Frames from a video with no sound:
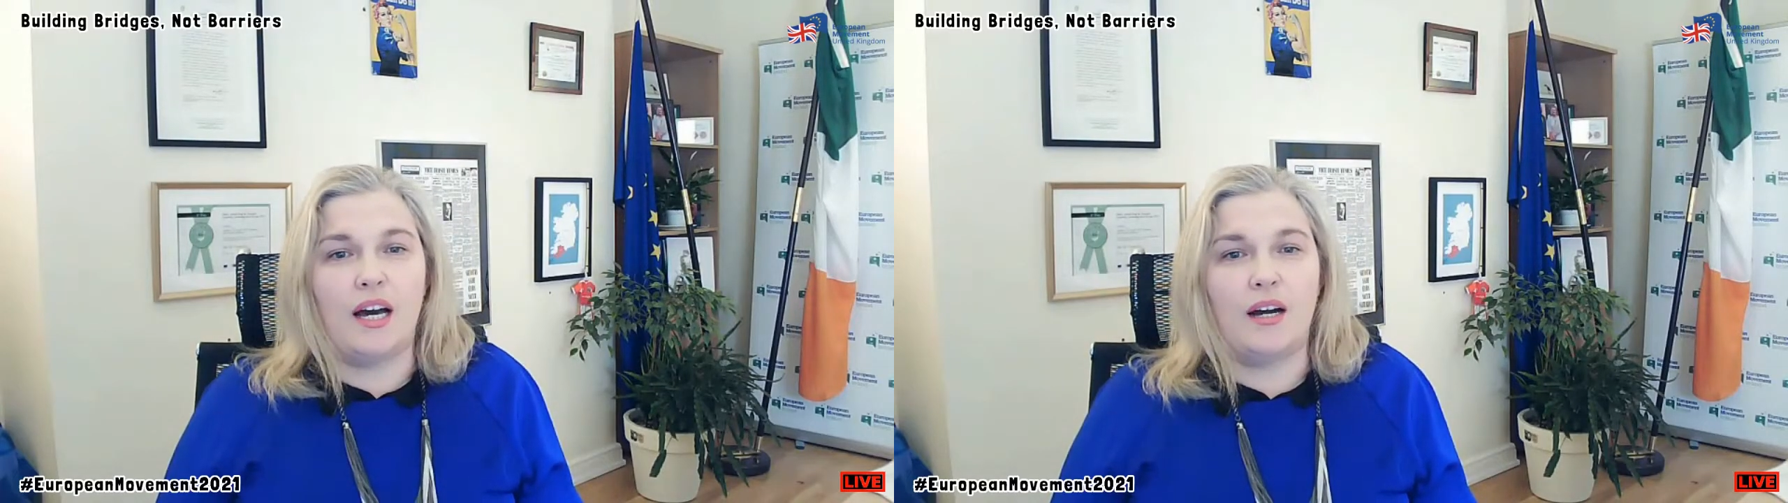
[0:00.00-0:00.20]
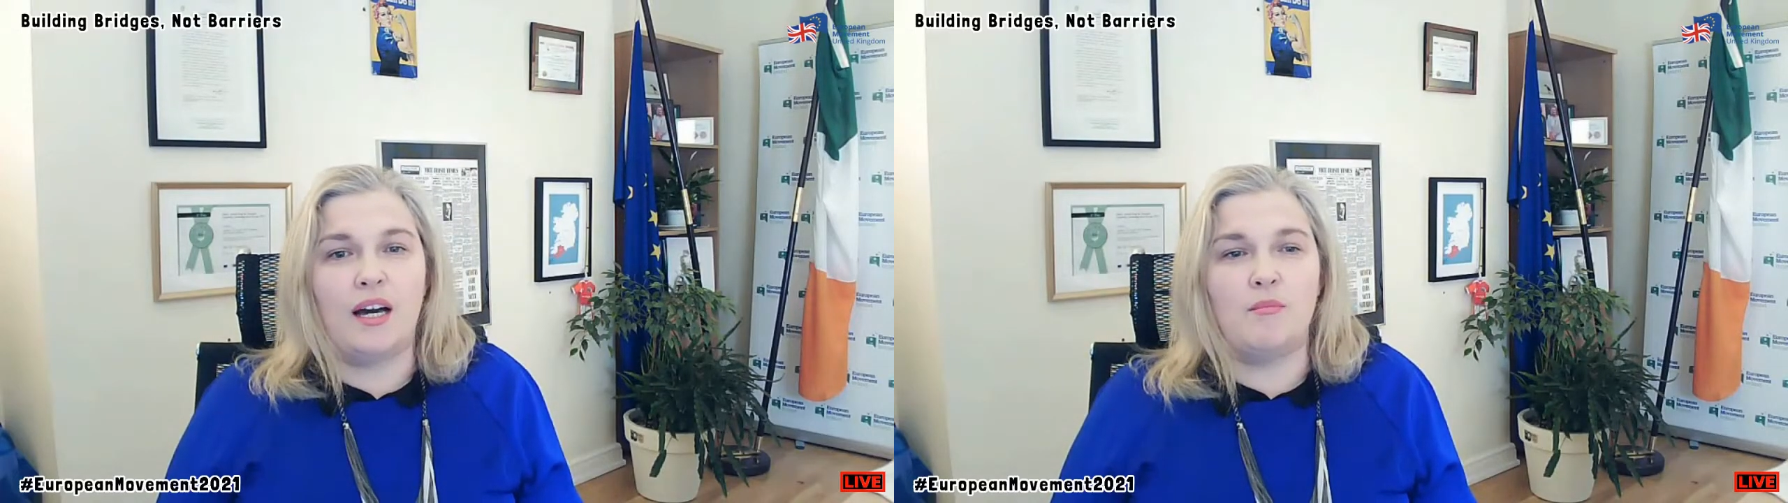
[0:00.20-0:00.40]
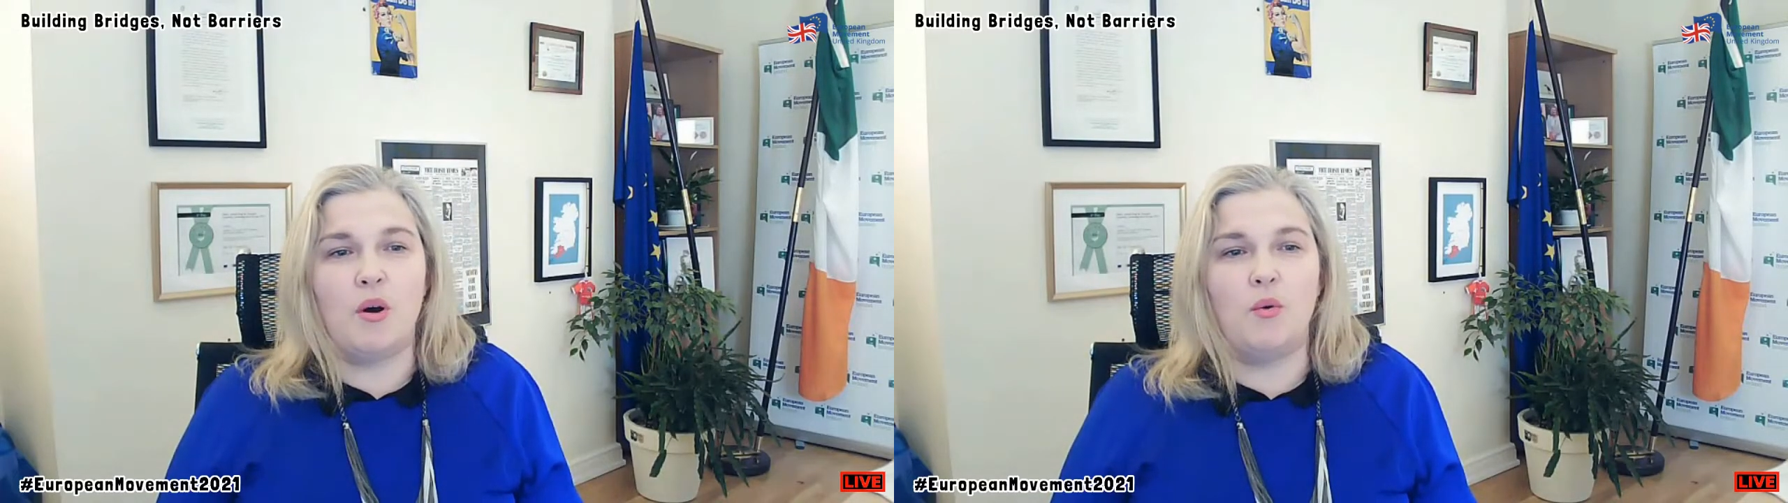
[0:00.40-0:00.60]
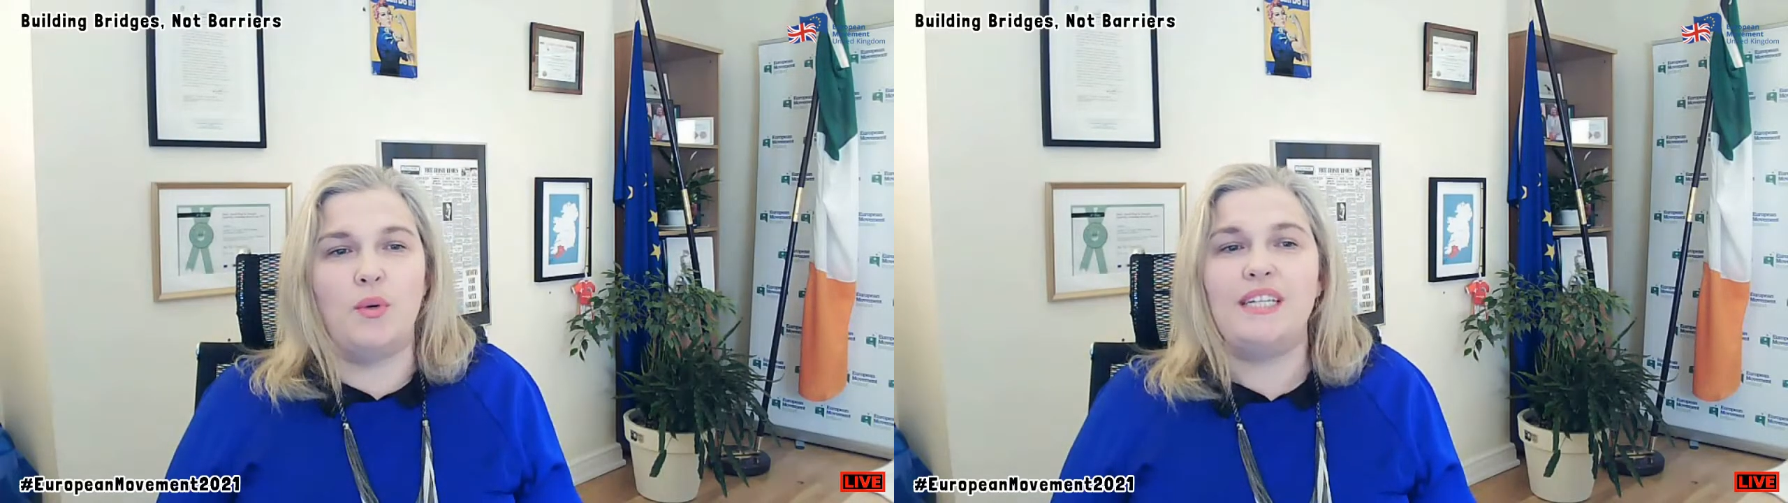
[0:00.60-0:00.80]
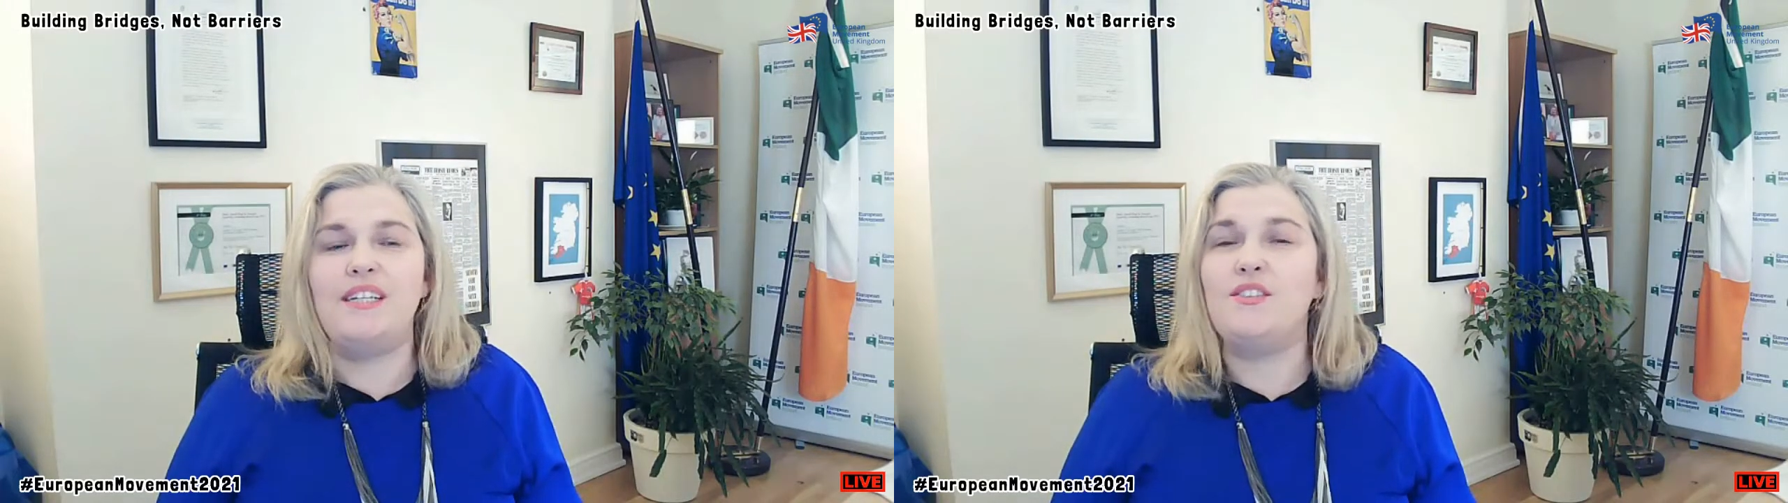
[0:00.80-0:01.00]
um,
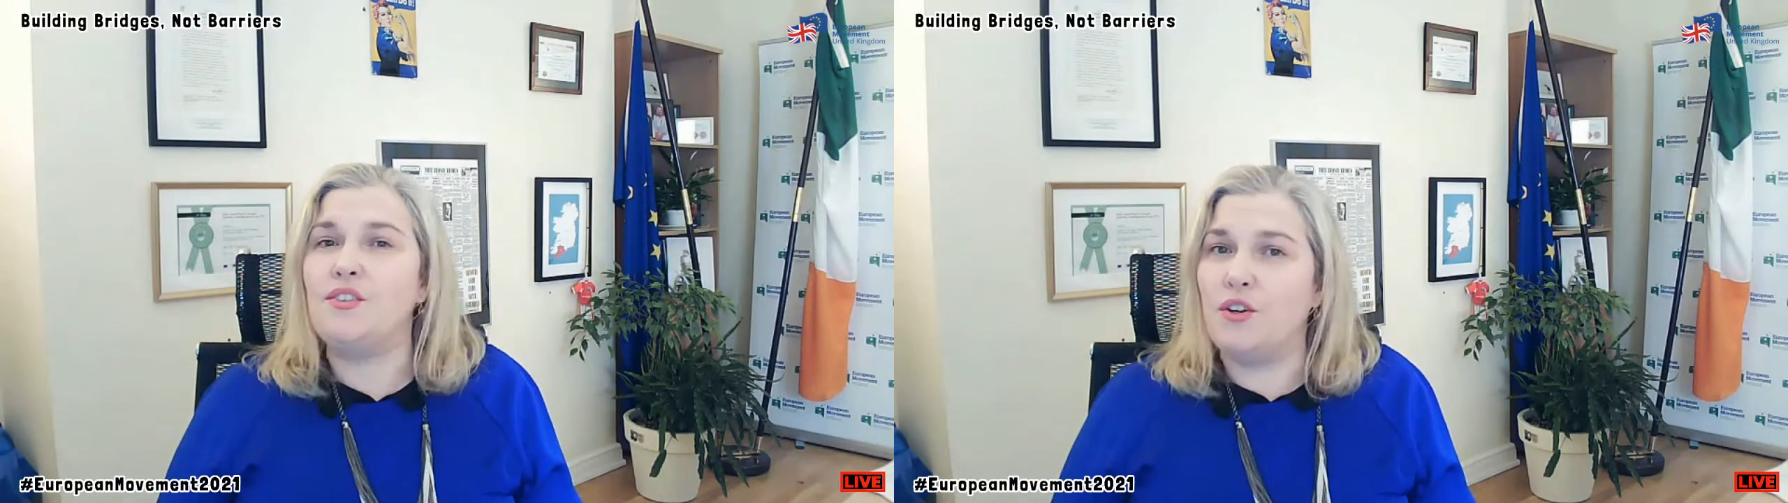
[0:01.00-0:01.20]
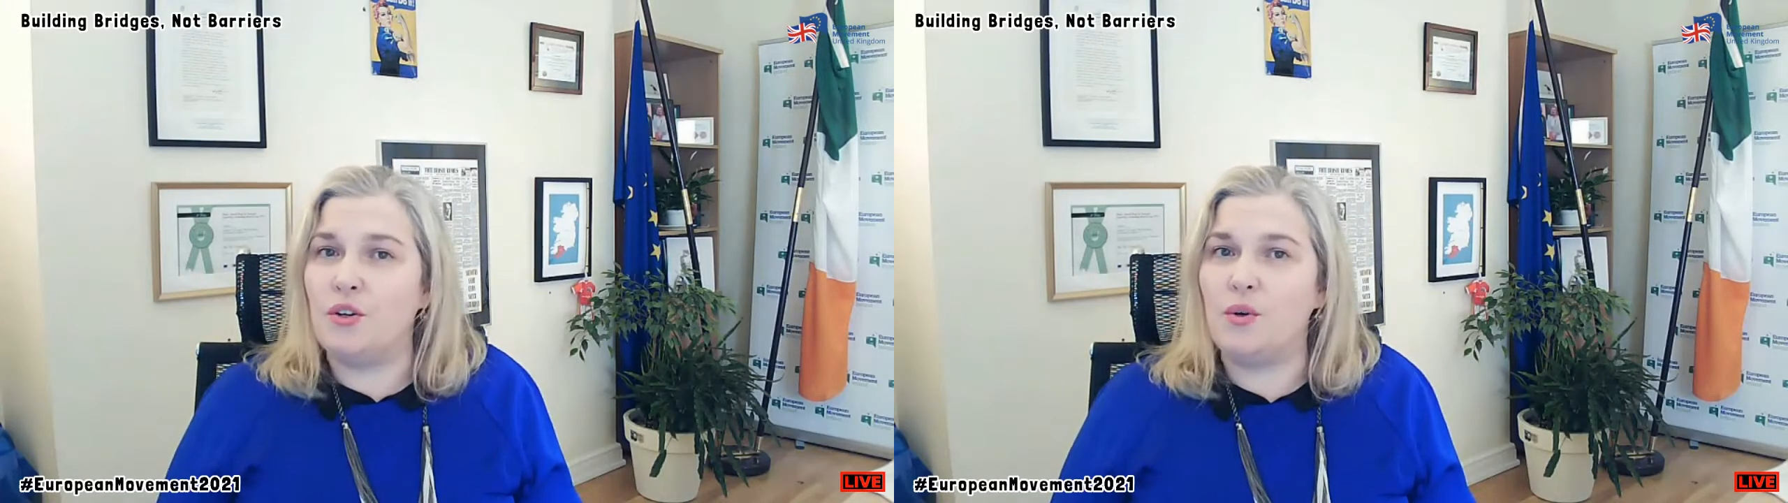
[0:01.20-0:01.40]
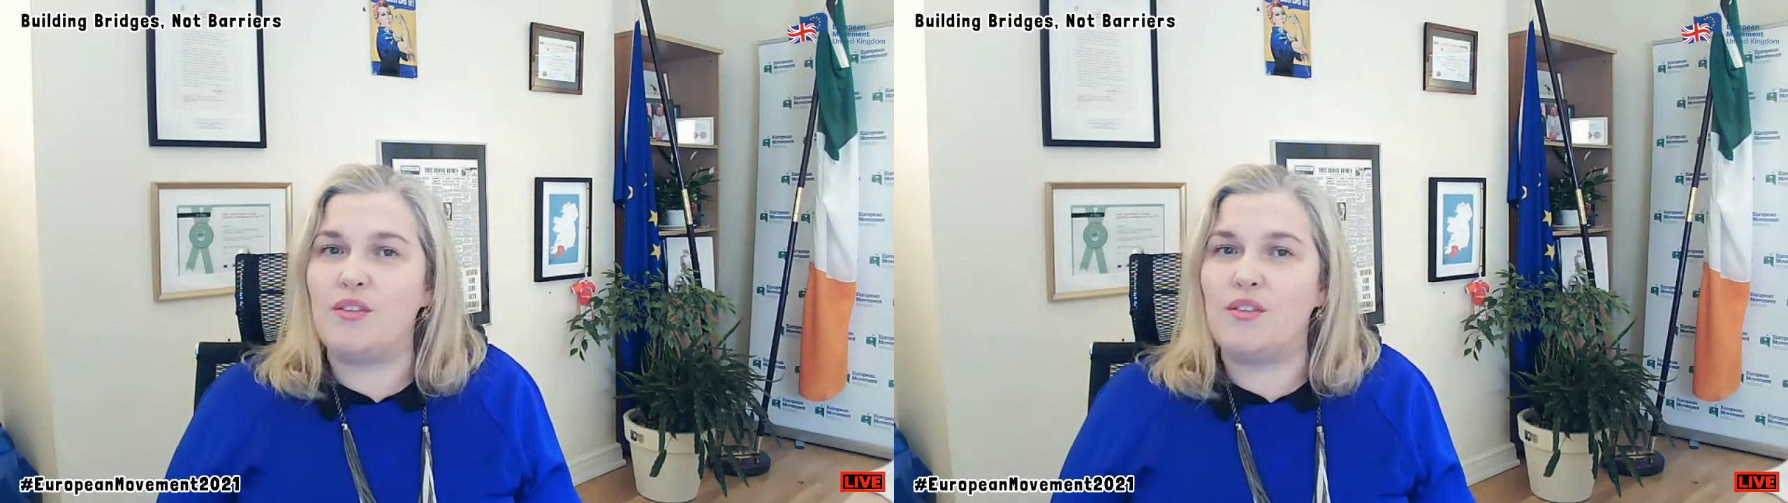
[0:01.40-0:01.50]
we need to know,